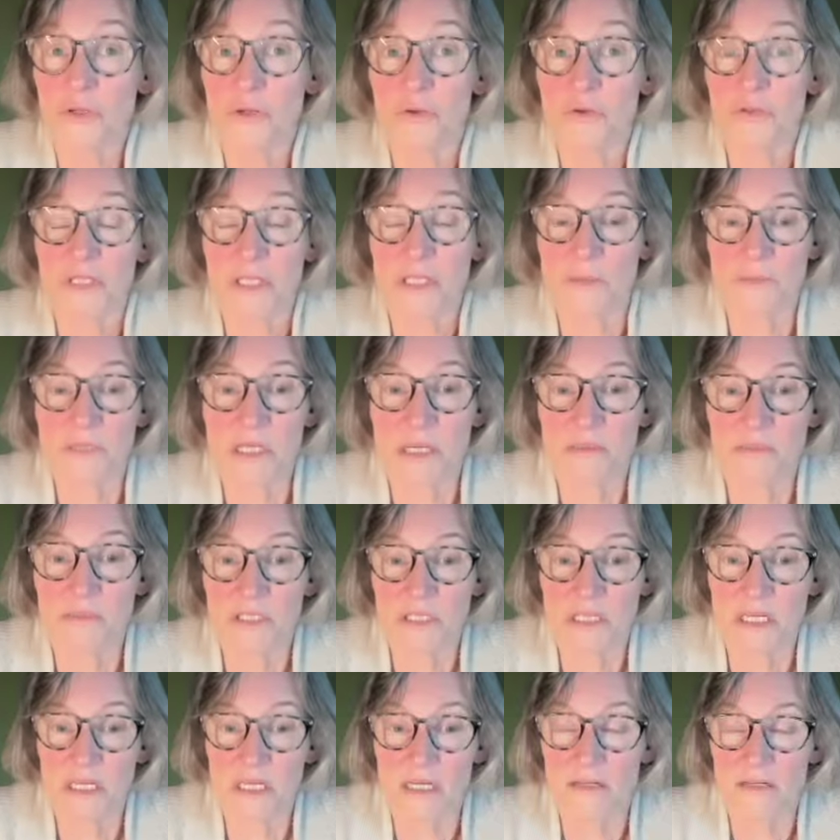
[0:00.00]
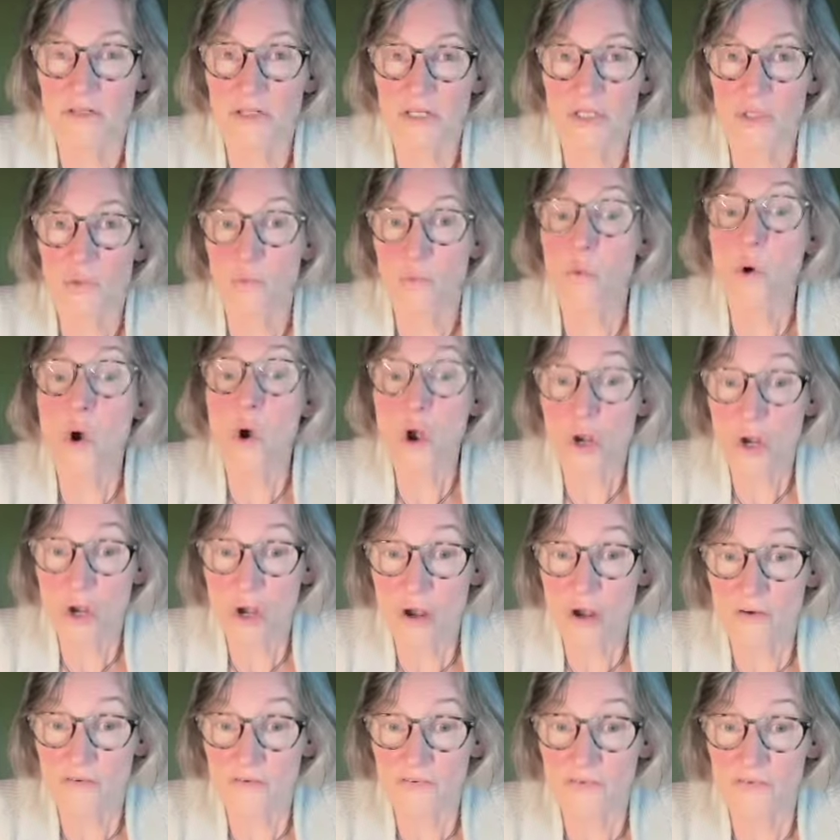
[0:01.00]
Sometimes they just walk
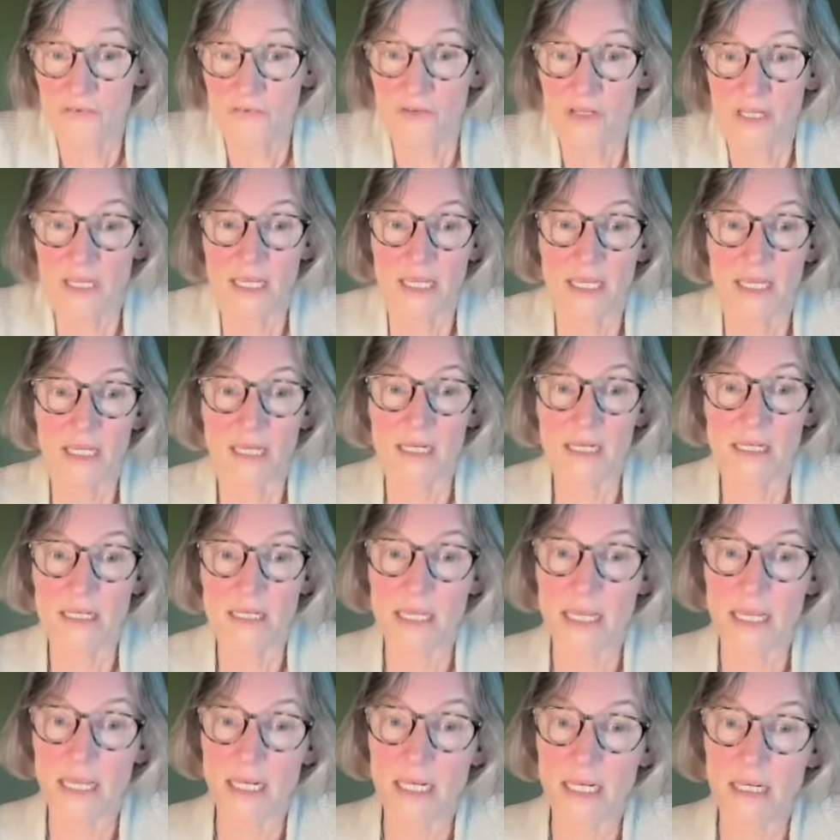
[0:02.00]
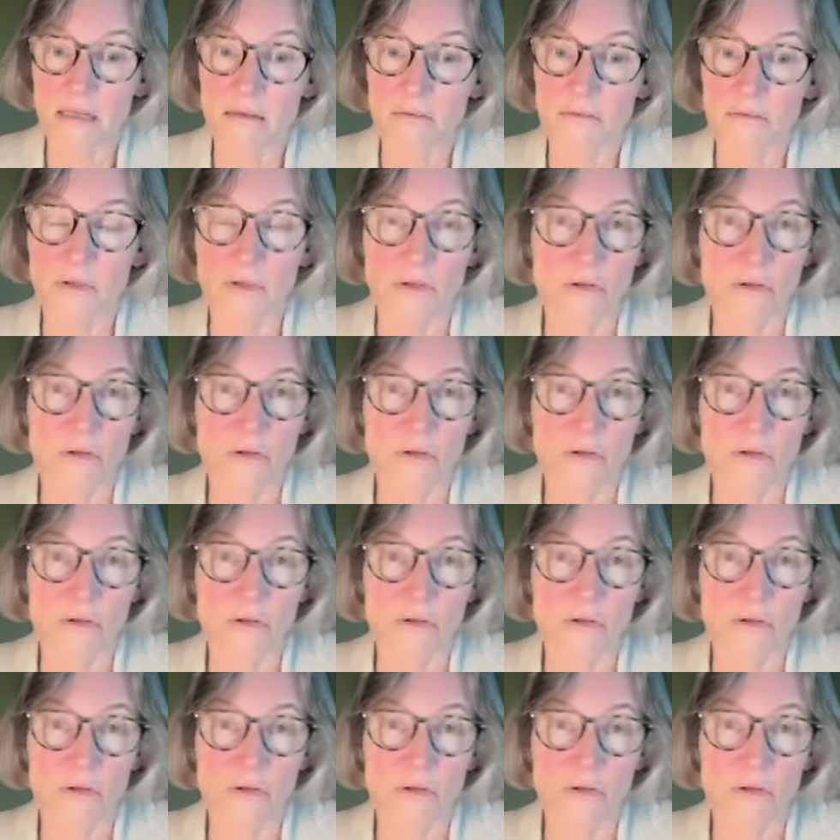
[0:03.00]
off, and then,